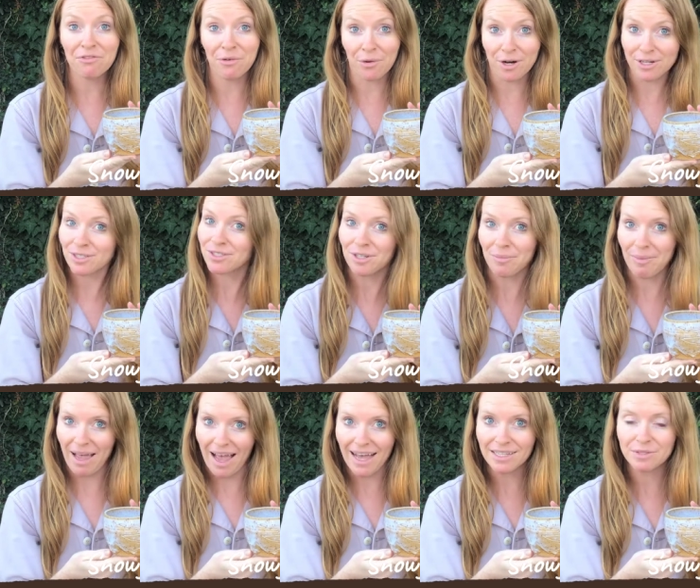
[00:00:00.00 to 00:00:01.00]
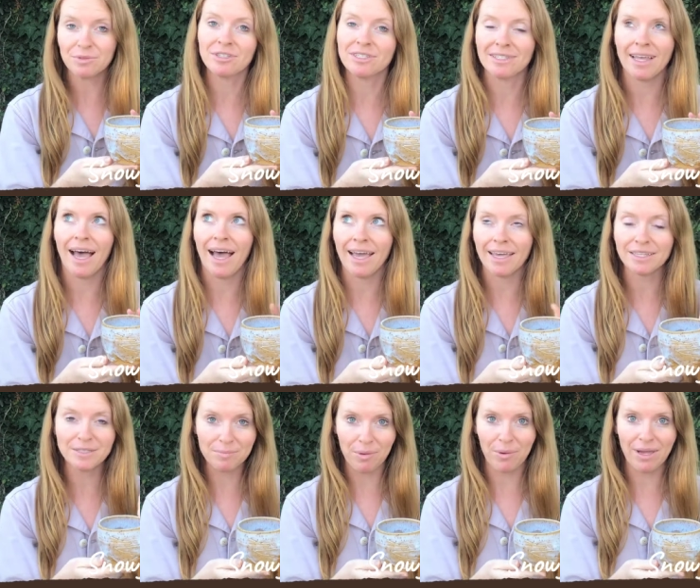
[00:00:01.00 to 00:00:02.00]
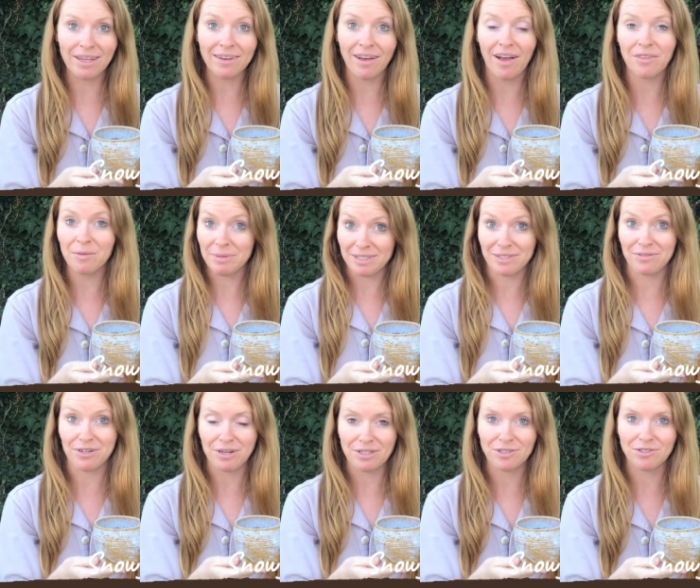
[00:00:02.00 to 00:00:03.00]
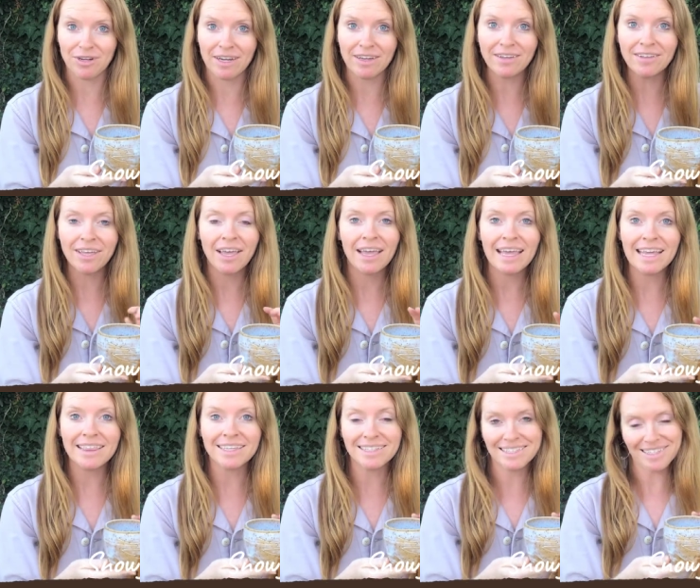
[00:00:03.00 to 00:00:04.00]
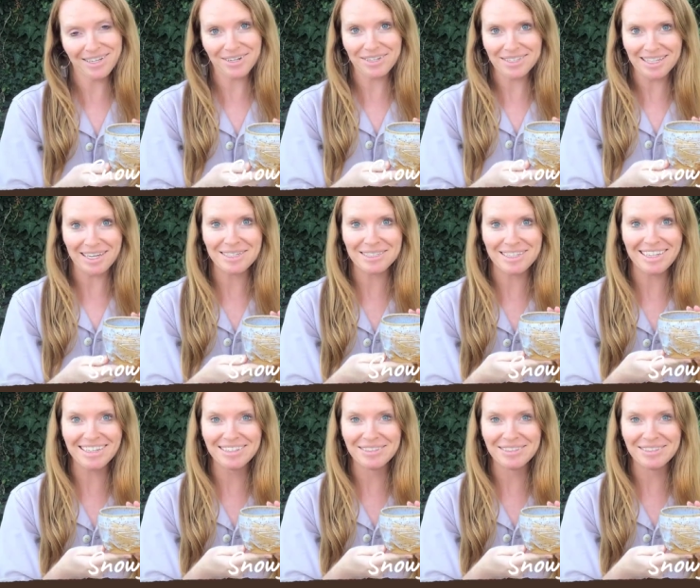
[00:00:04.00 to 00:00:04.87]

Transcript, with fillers: Forester Pass, which is the highest point on the Pacific Crest Trail in the Sierra section.